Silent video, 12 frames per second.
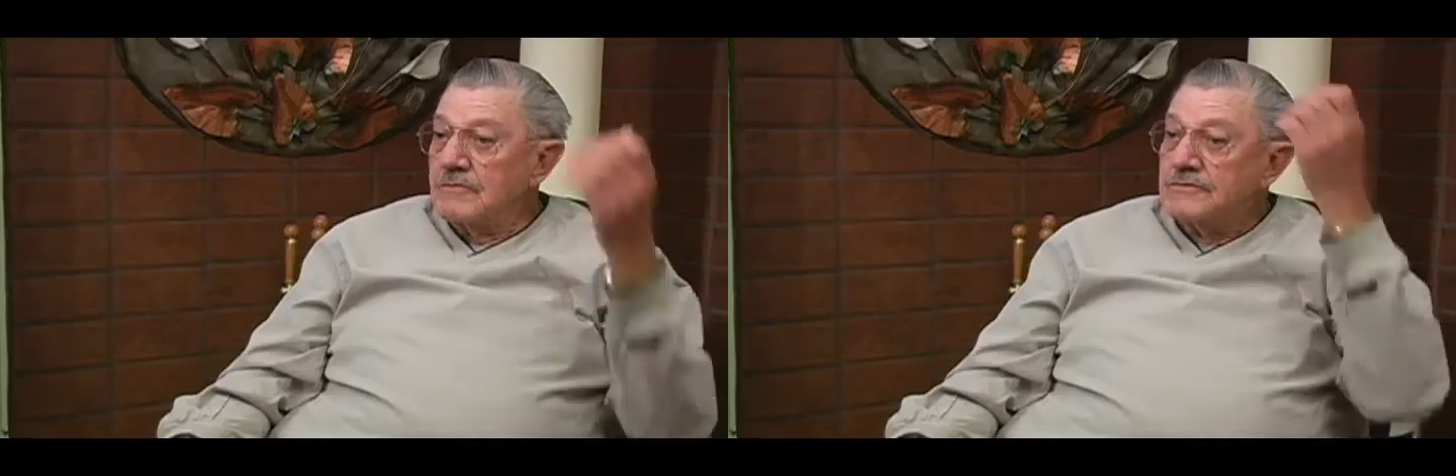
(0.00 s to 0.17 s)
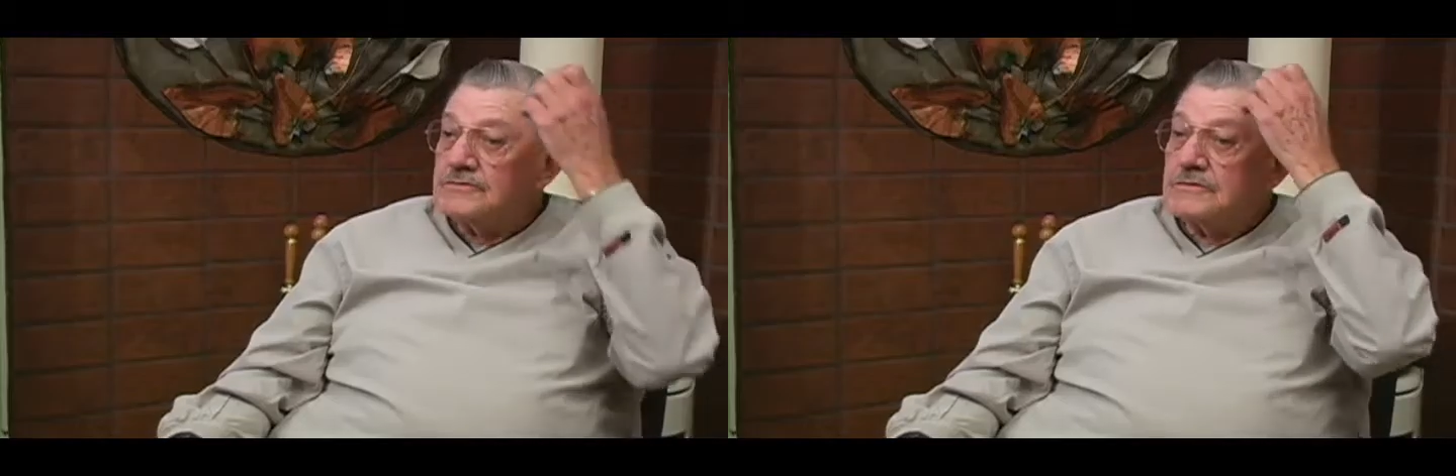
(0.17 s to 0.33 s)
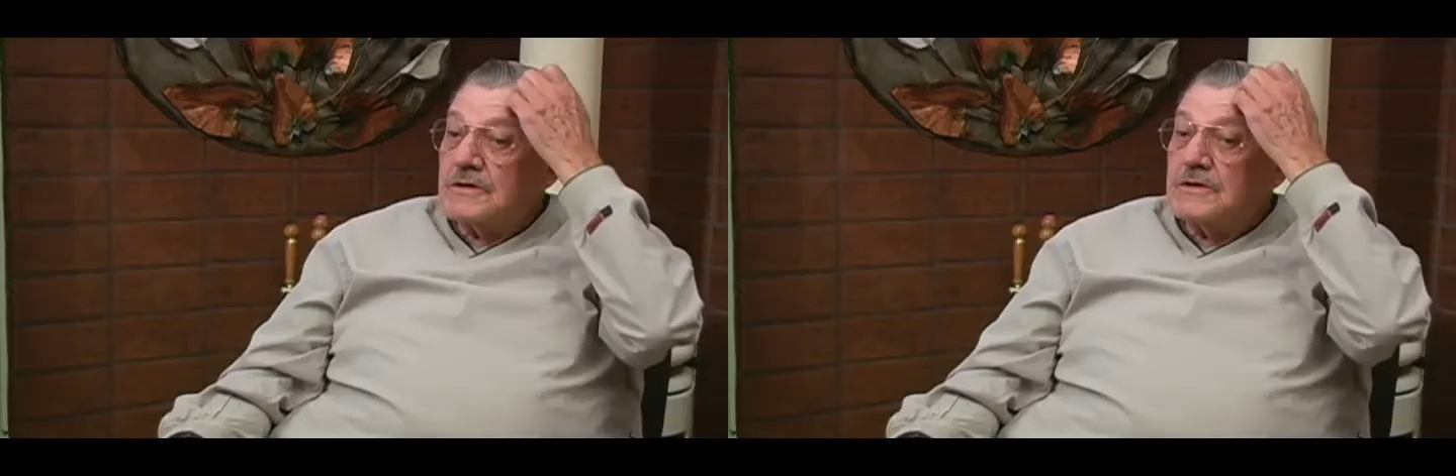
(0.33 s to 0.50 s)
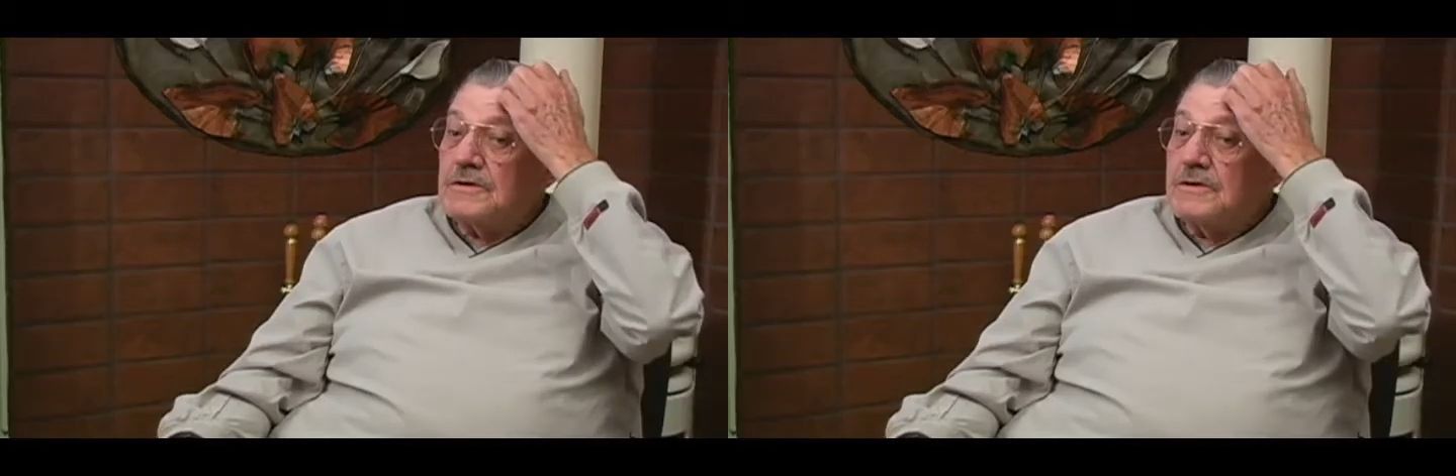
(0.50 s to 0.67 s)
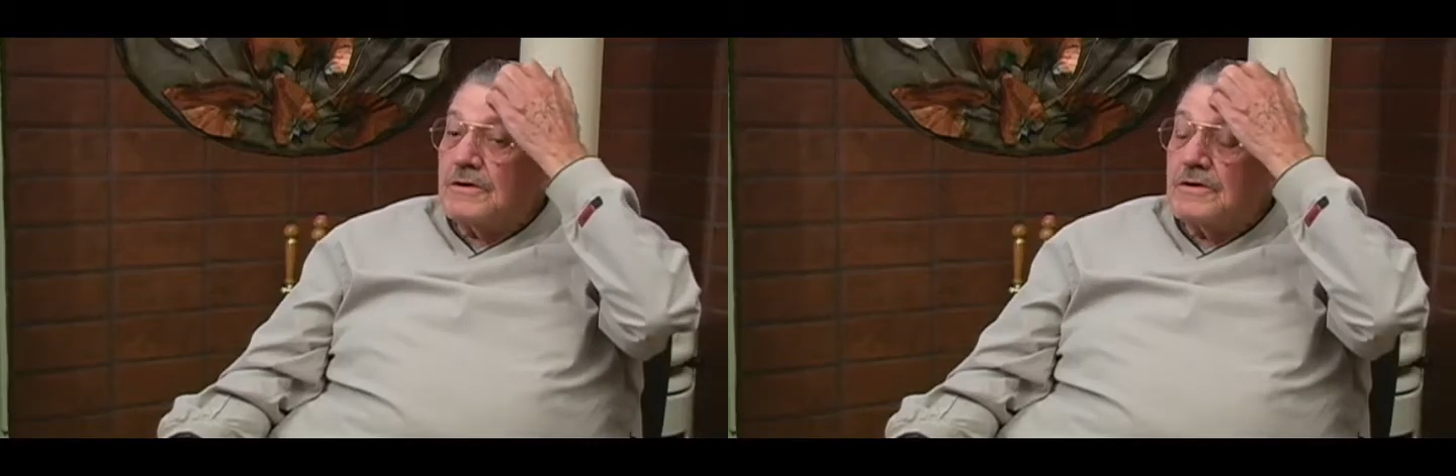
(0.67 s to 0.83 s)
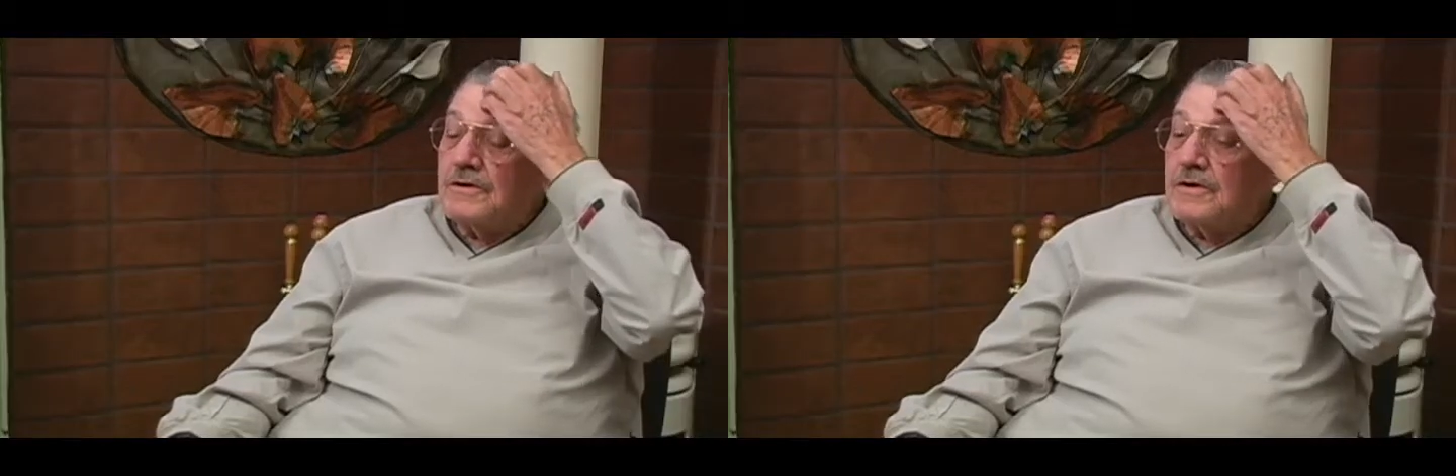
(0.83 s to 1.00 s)
of a sudden,
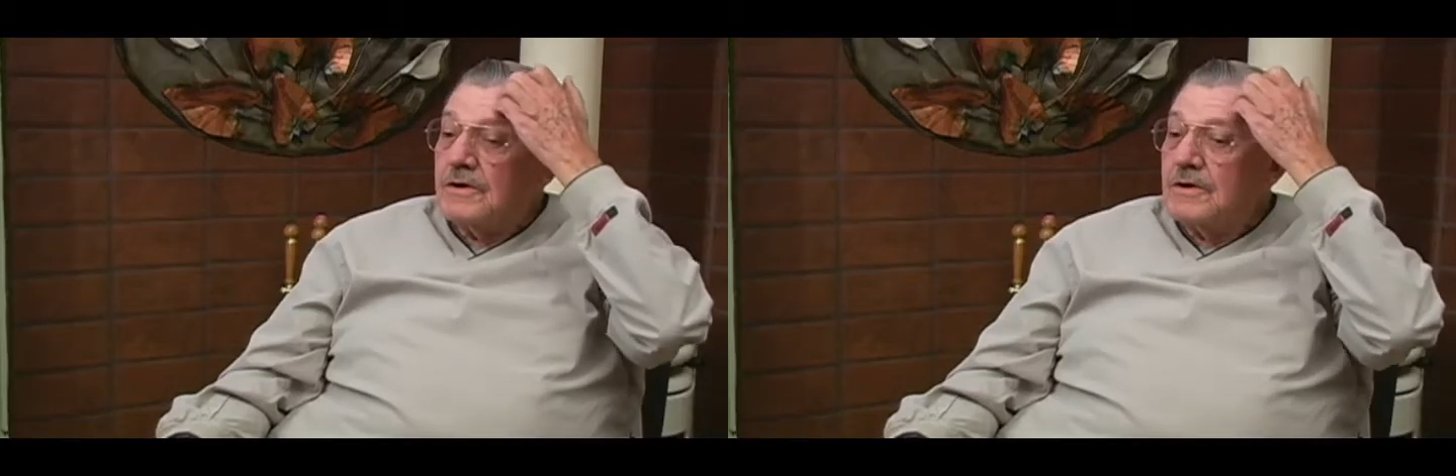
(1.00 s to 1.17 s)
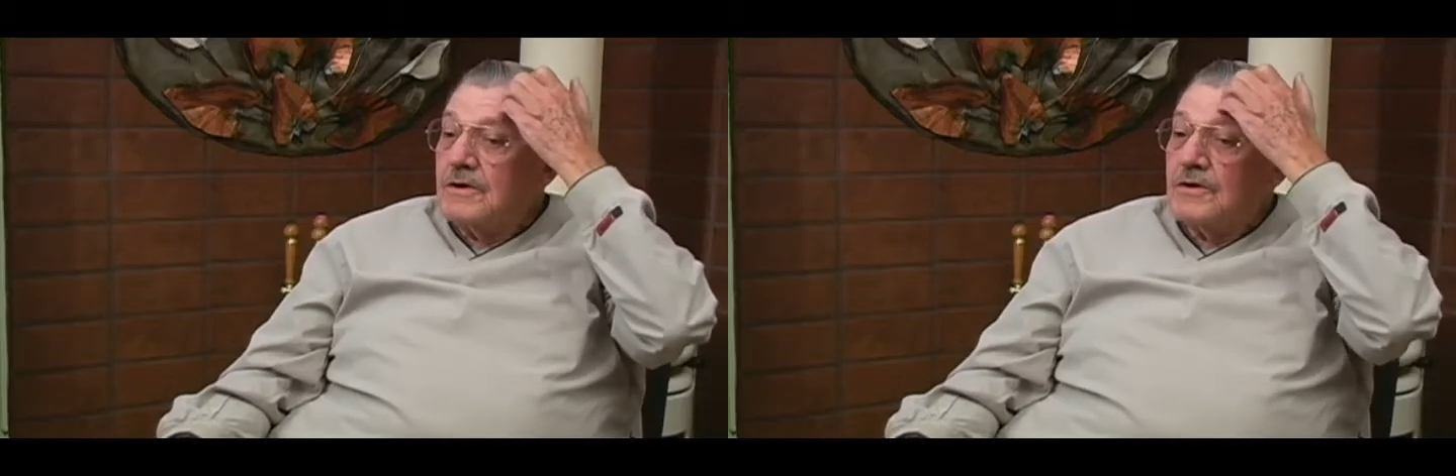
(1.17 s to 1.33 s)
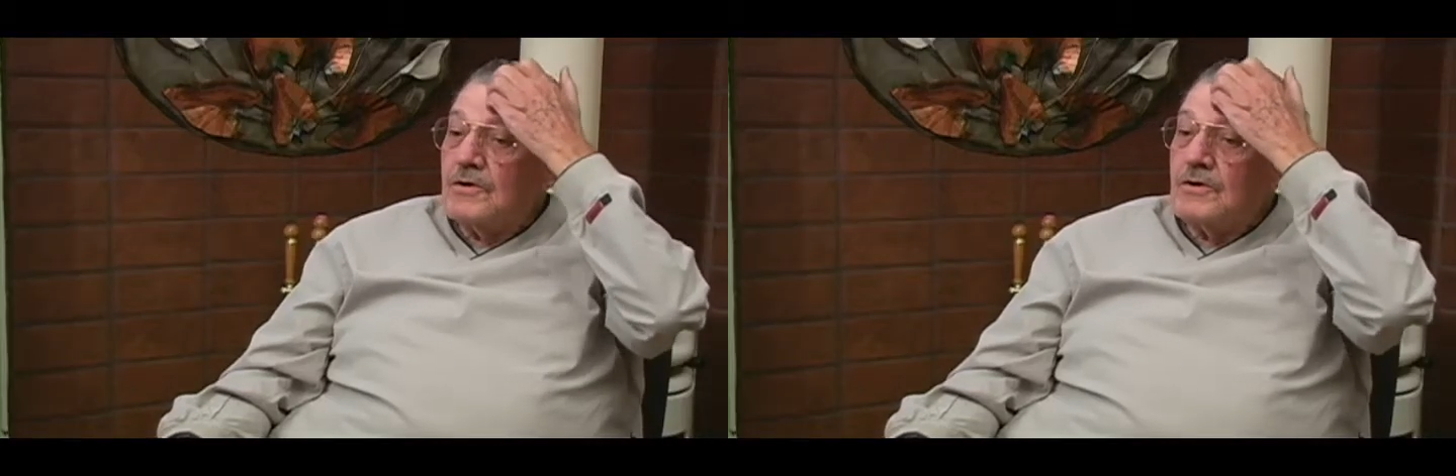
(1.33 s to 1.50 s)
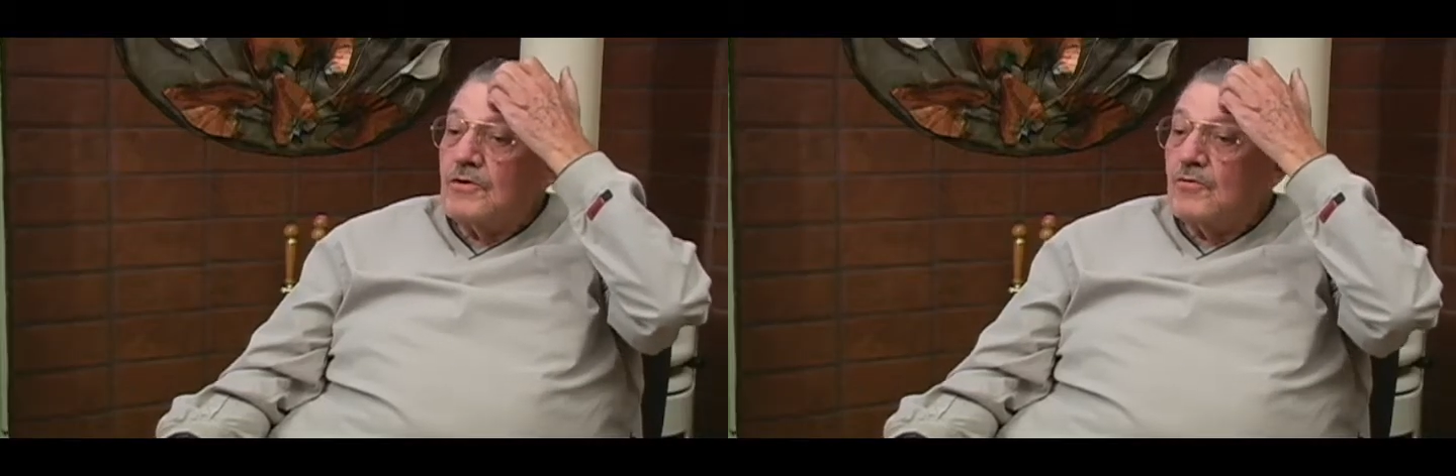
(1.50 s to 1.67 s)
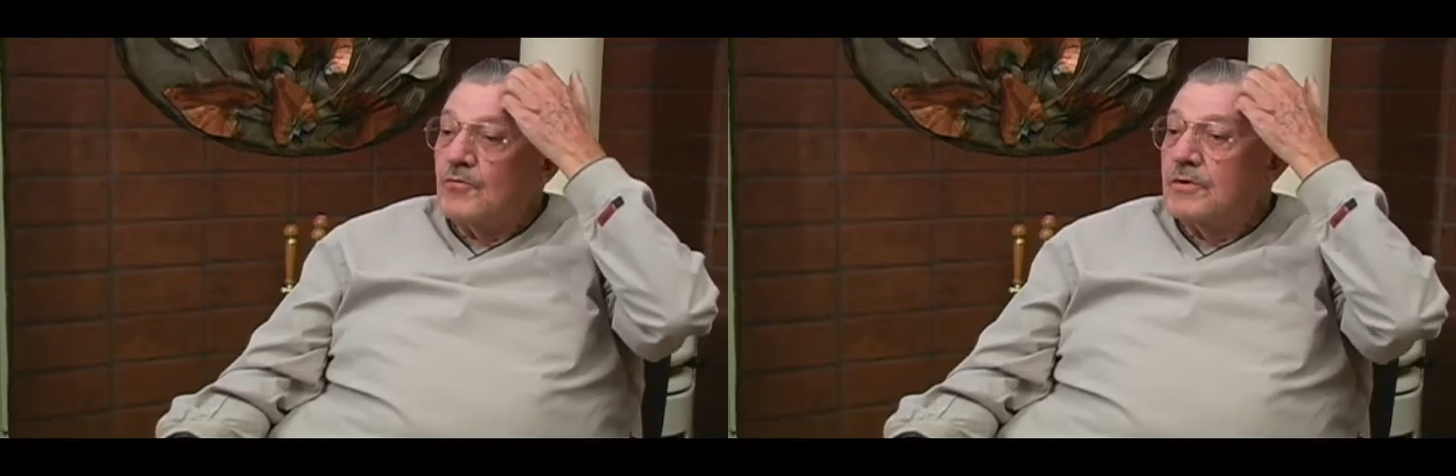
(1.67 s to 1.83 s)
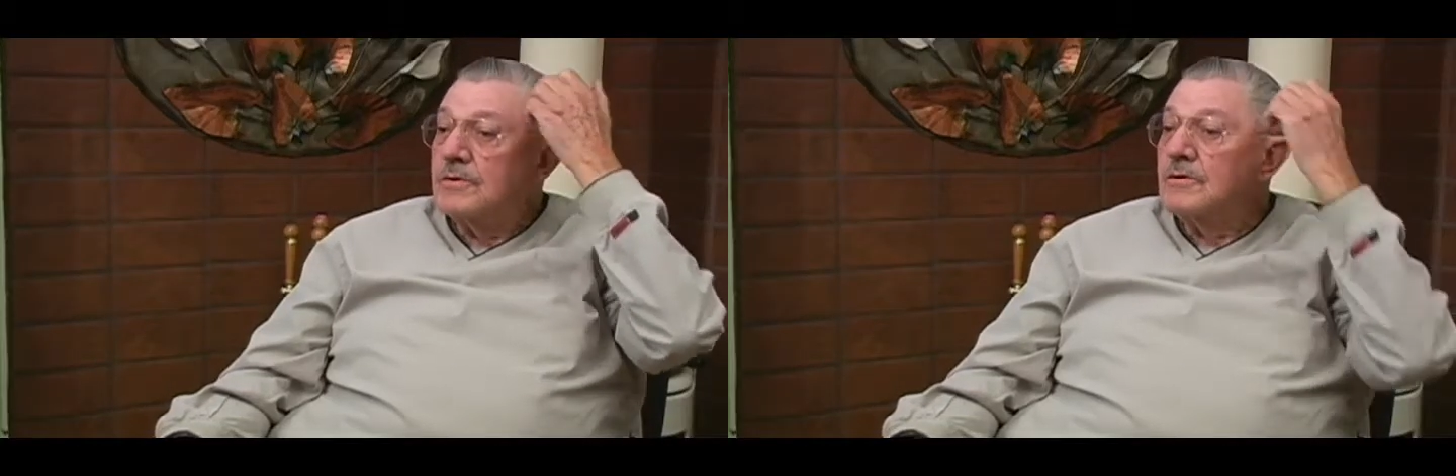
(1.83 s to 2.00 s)
we